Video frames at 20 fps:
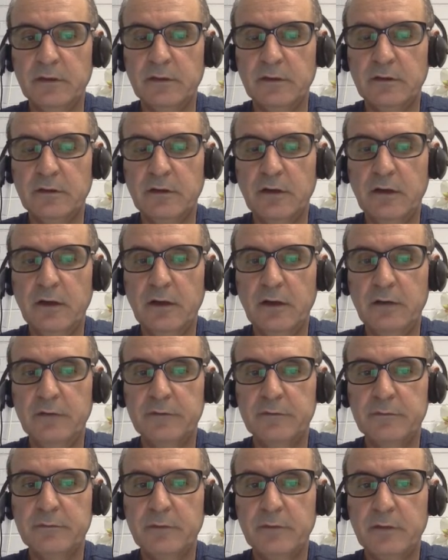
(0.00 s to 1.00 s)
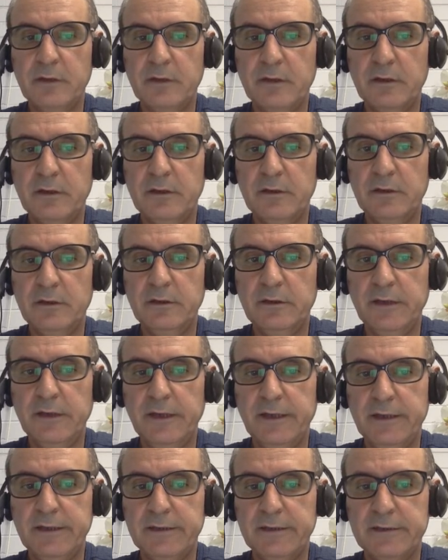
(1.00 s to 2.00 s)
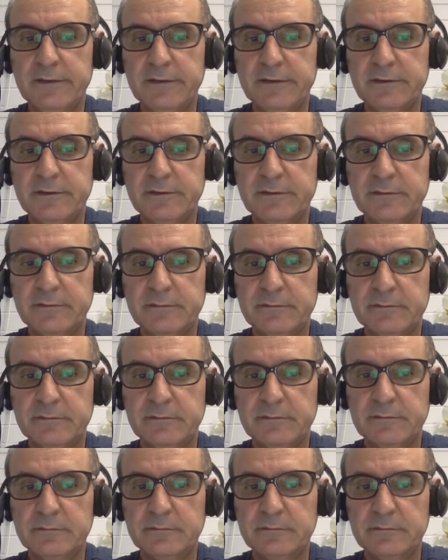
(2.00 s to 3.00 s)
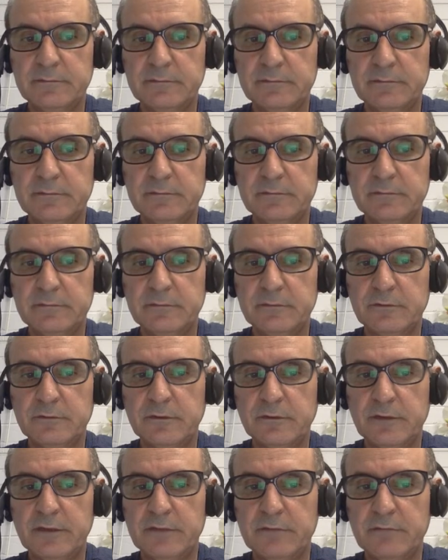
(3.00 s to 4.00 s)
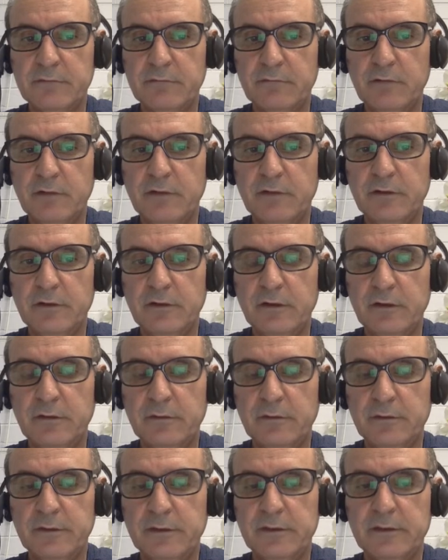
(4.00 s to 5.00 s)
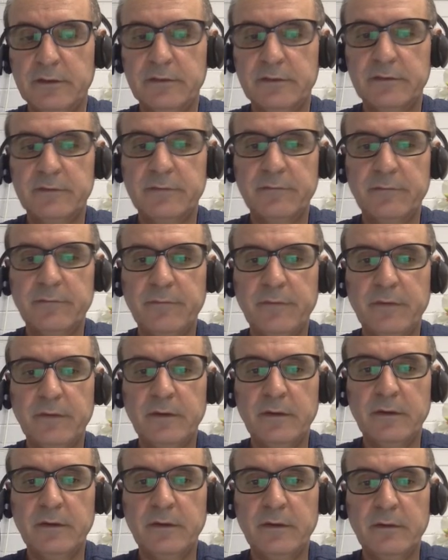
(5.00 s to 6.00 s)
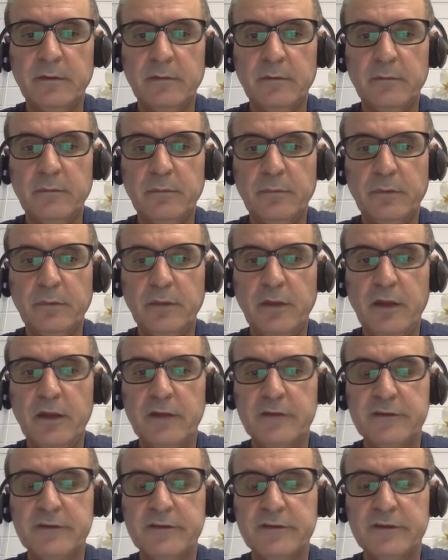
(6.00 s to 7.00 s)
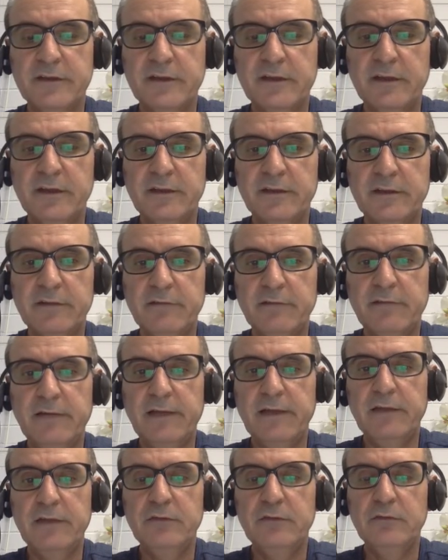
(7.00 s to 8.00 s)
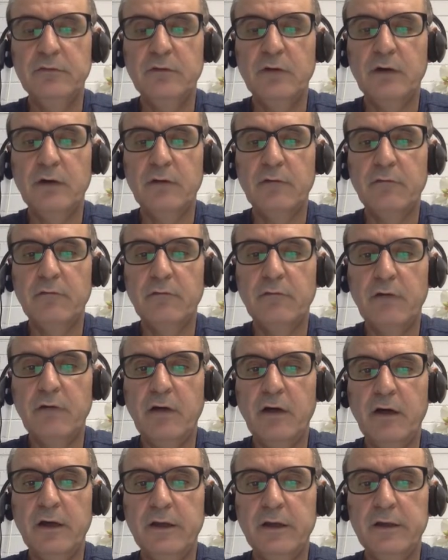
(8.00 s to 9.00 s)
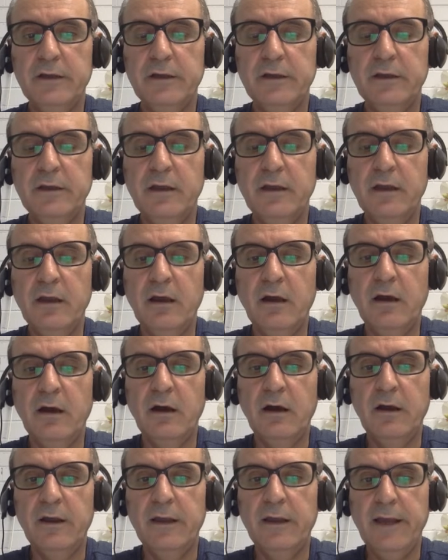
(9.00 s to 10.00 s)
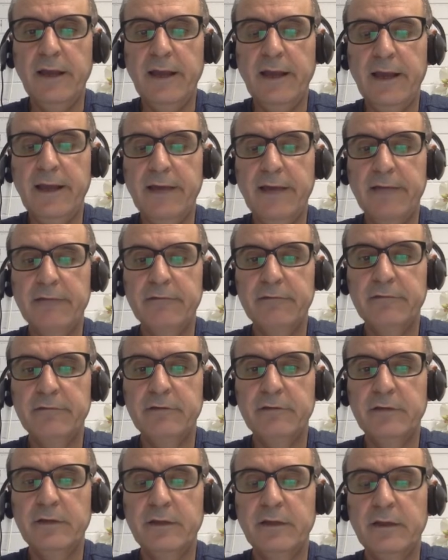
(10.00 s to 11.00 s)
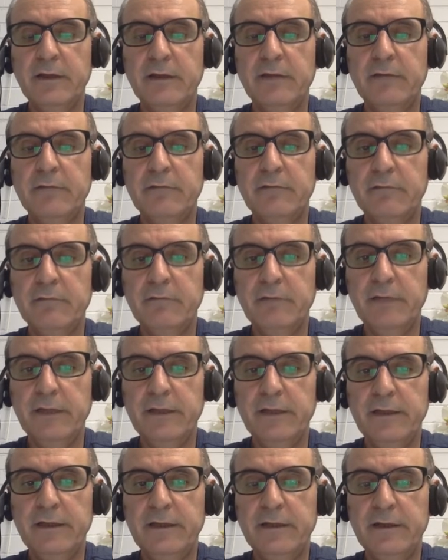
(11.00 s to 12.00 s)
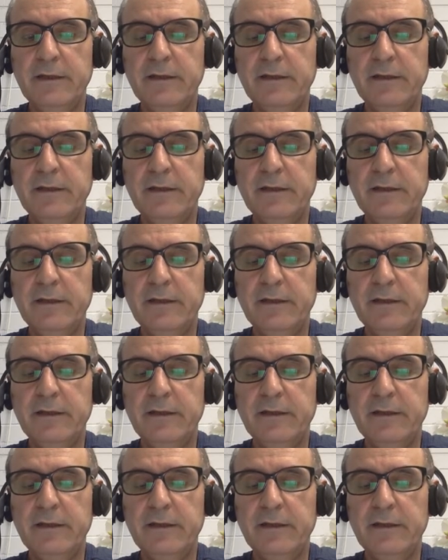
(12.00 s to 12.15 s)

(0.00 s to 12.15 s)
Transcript: times by x, so that's 1 times x, plus the value of y I have when